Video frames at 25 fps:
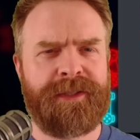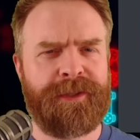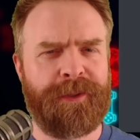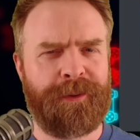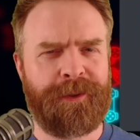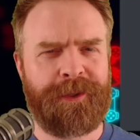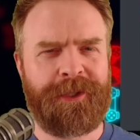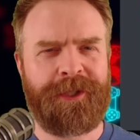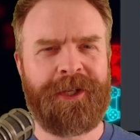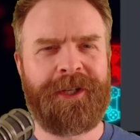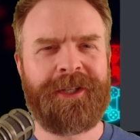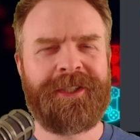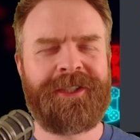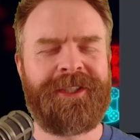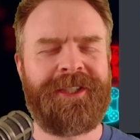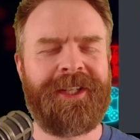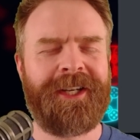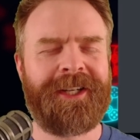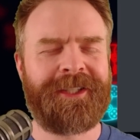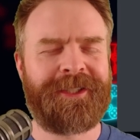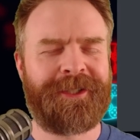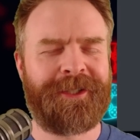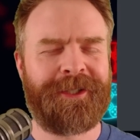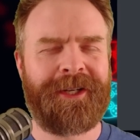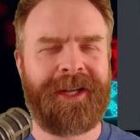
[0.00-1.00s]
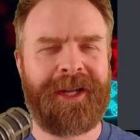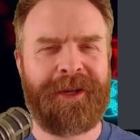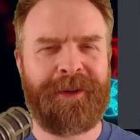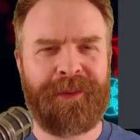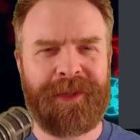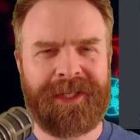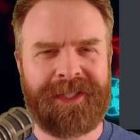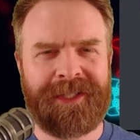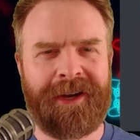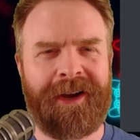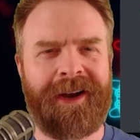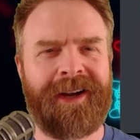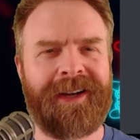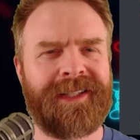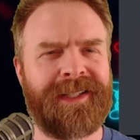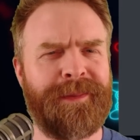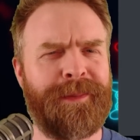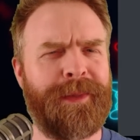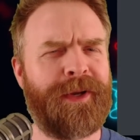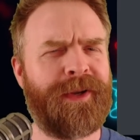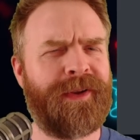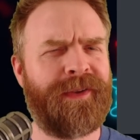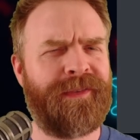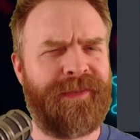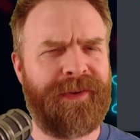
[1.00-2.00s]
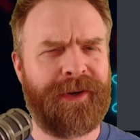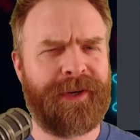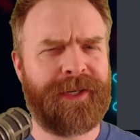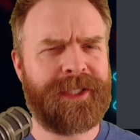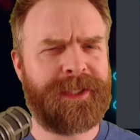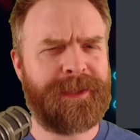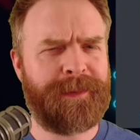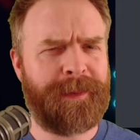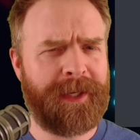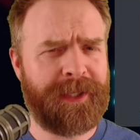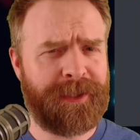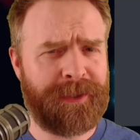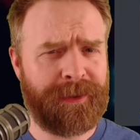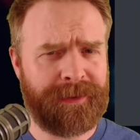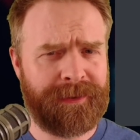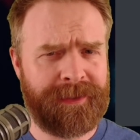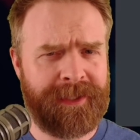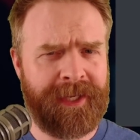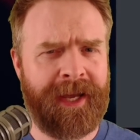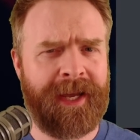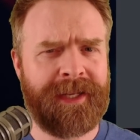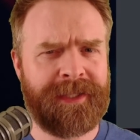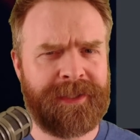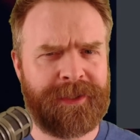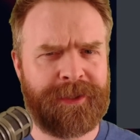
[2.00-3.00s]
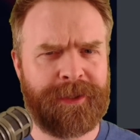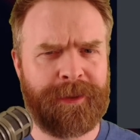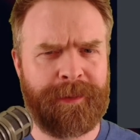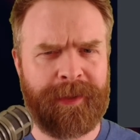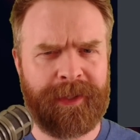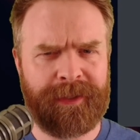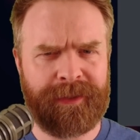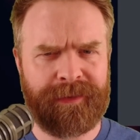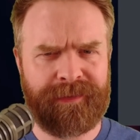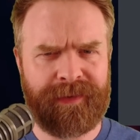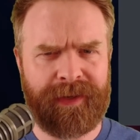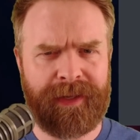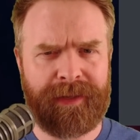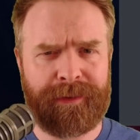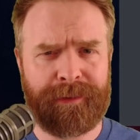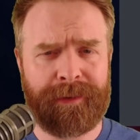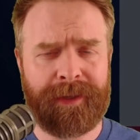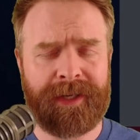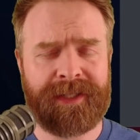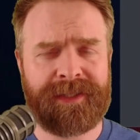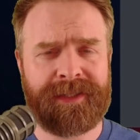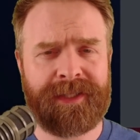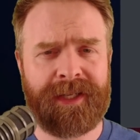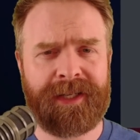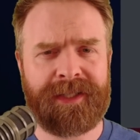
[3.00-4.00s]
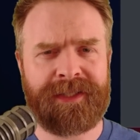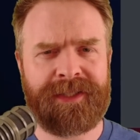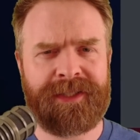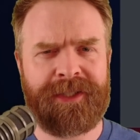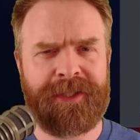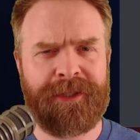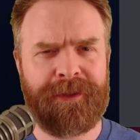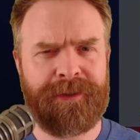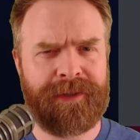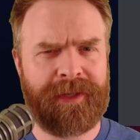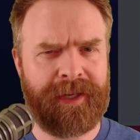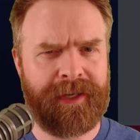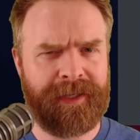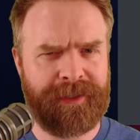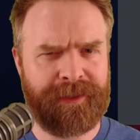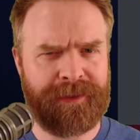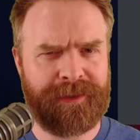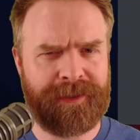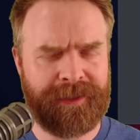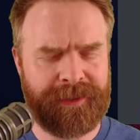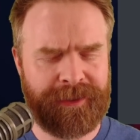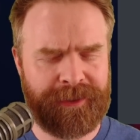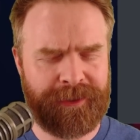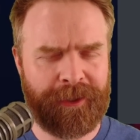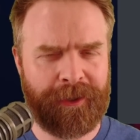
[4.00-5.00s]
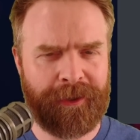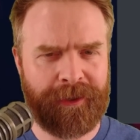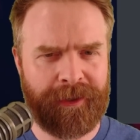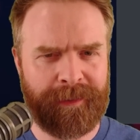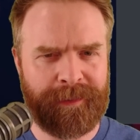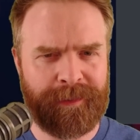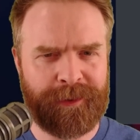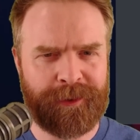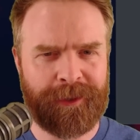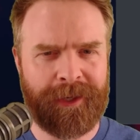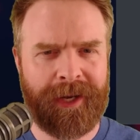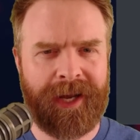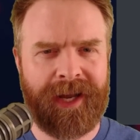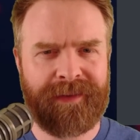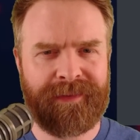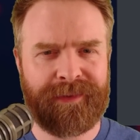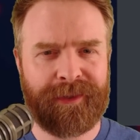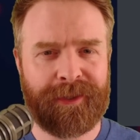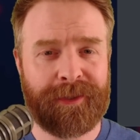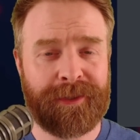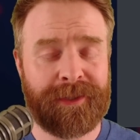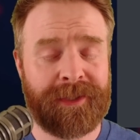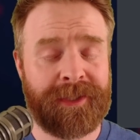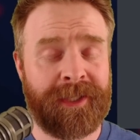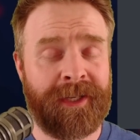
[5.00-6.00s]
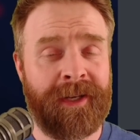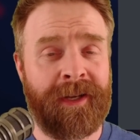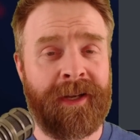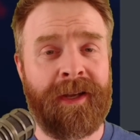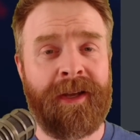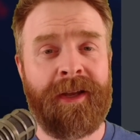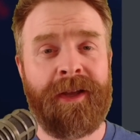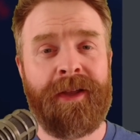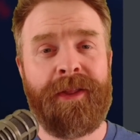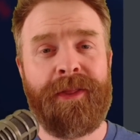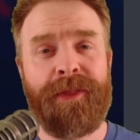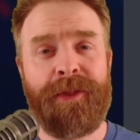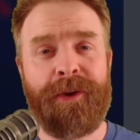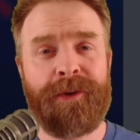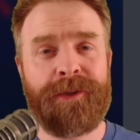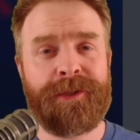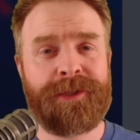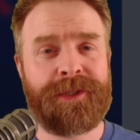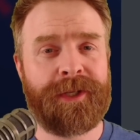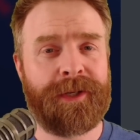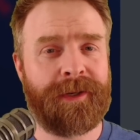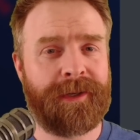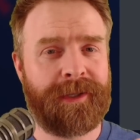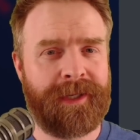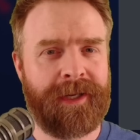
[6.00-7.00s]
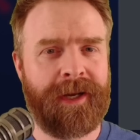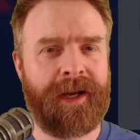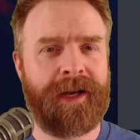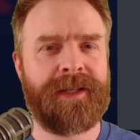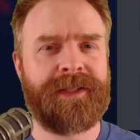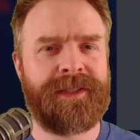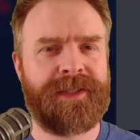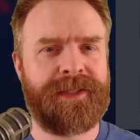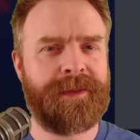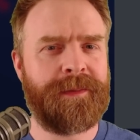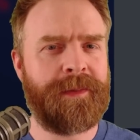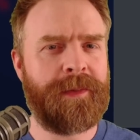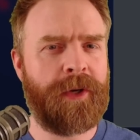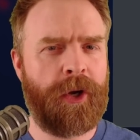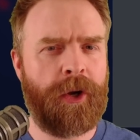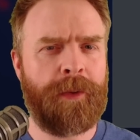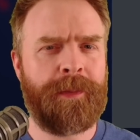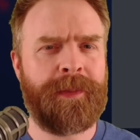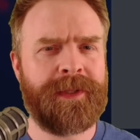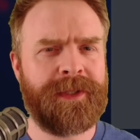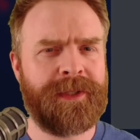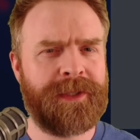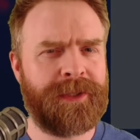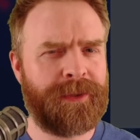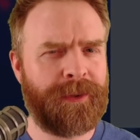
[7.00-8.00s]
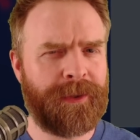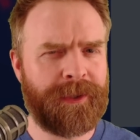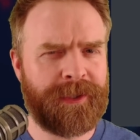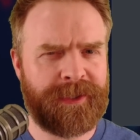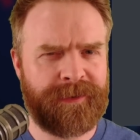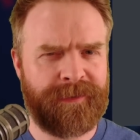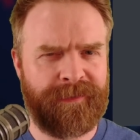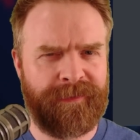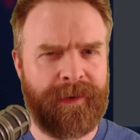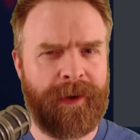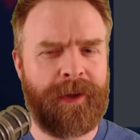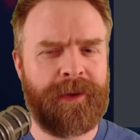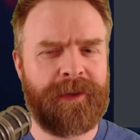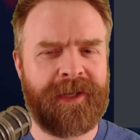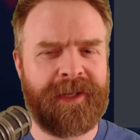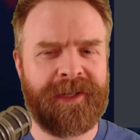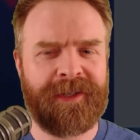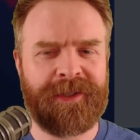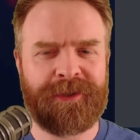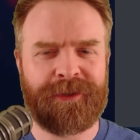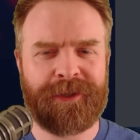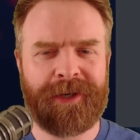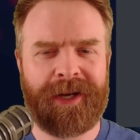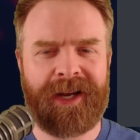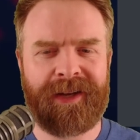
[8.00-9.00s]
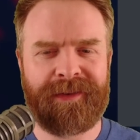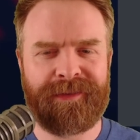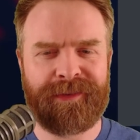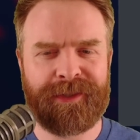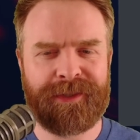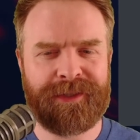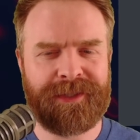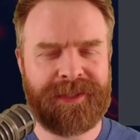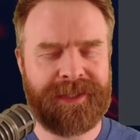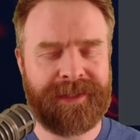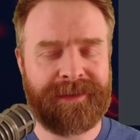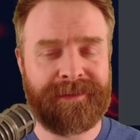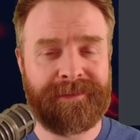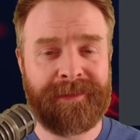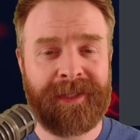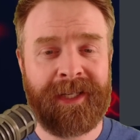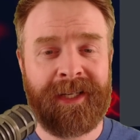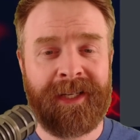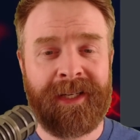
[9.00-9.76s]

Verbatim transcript: So just yesterday, we talked about a very special tester build of AetherSX two that uses turnip drivers. Those are custom open source Vulkan drivers, and